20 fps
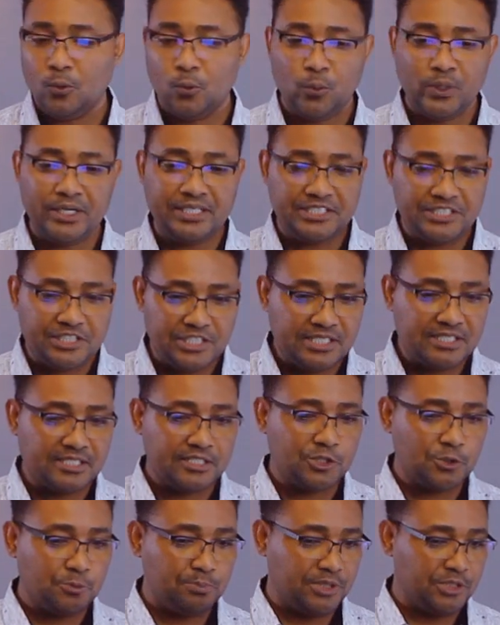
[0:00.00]
When
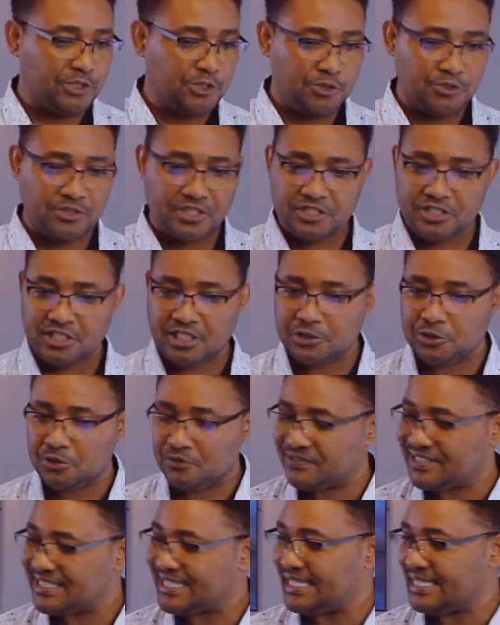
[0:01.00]
Jesus speaks to the church
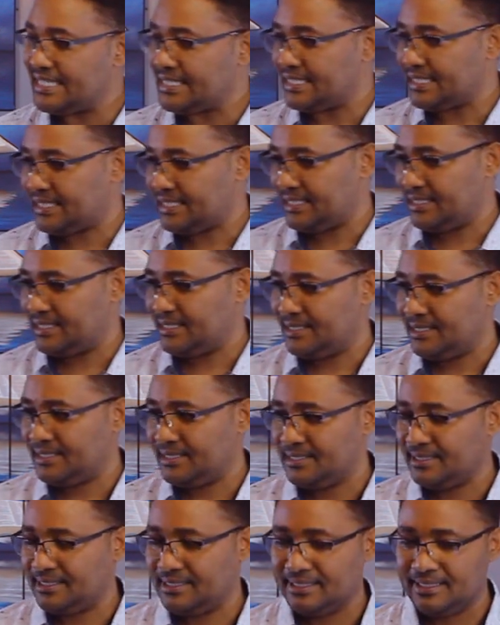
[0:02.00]
of Sardis,
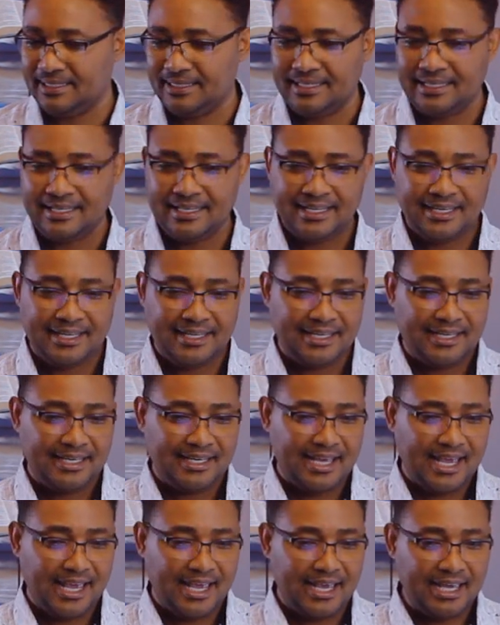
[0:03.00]

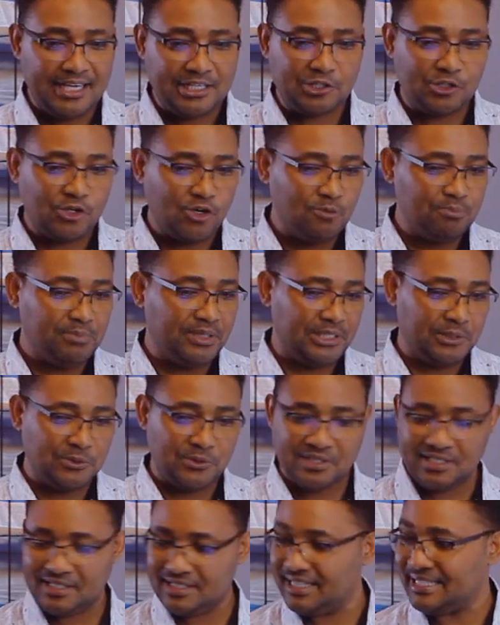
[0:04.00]
his complaint
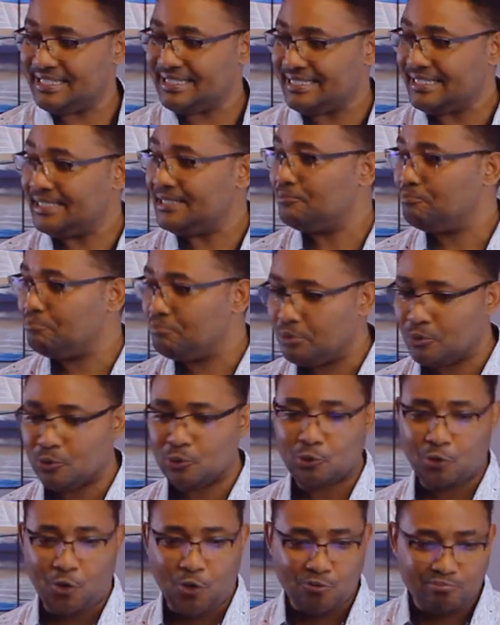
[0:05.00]
was they didn't
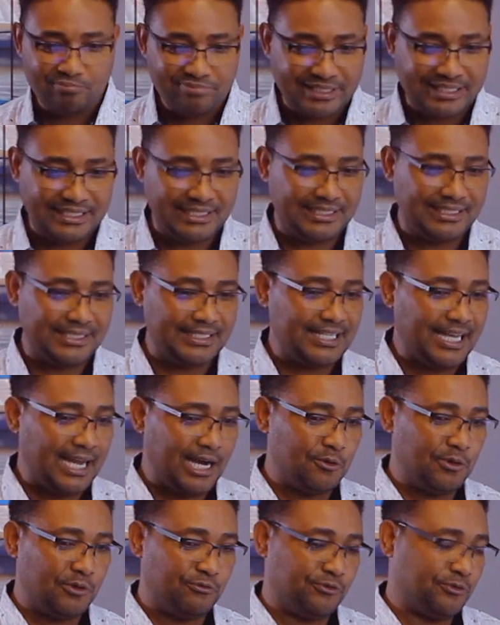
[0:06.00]
pull completely
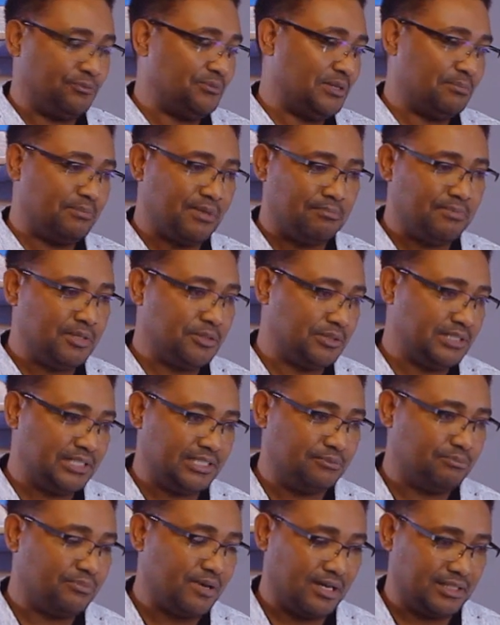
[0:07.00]
away from the
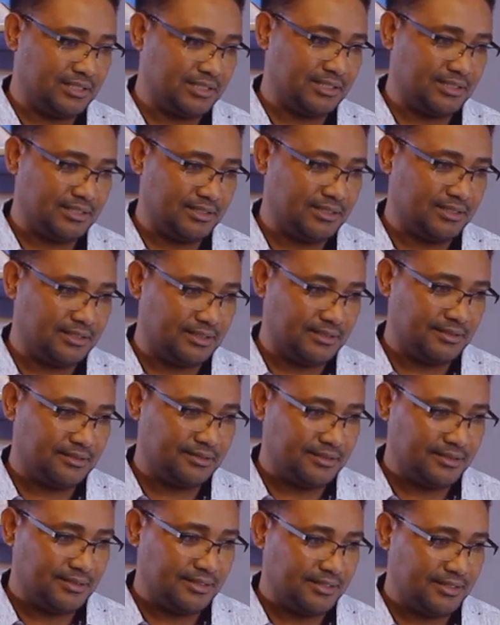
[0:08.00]
Babylonian practices.
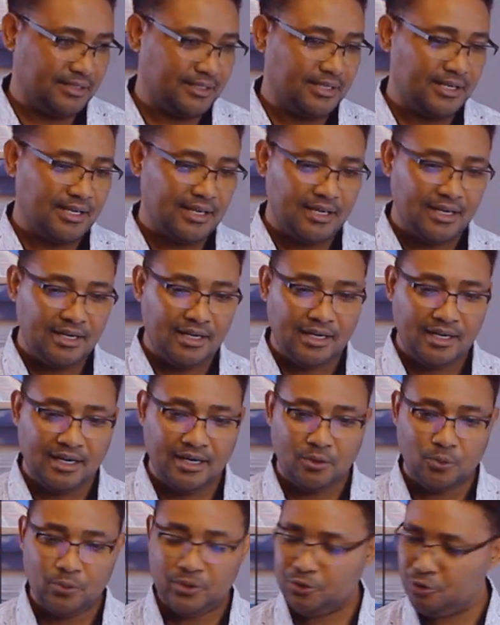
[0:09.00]

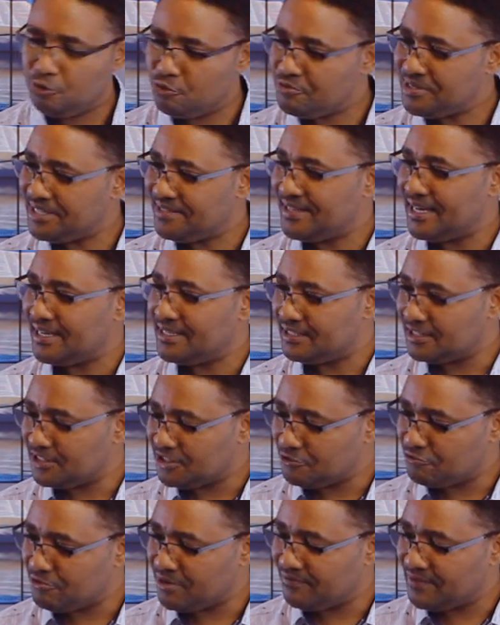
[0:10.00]
We do read that
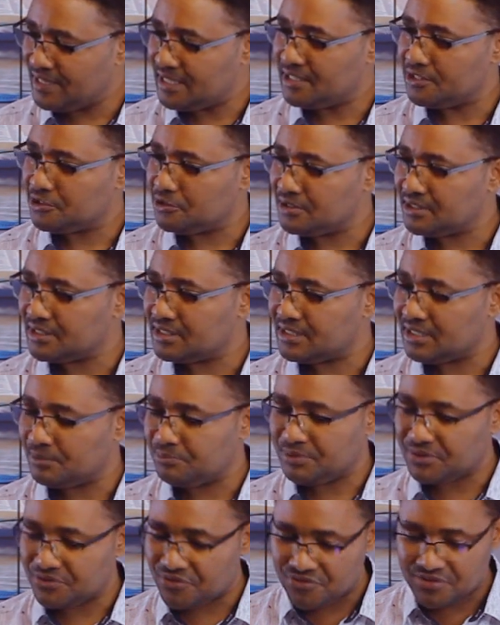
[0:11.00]
in Revelation
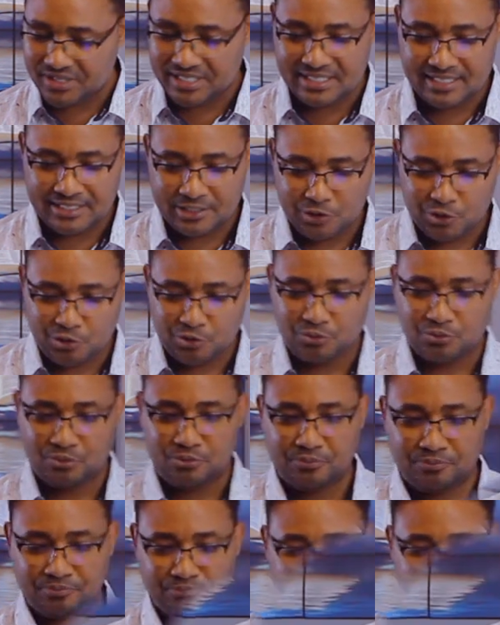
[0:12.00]
chapter 32.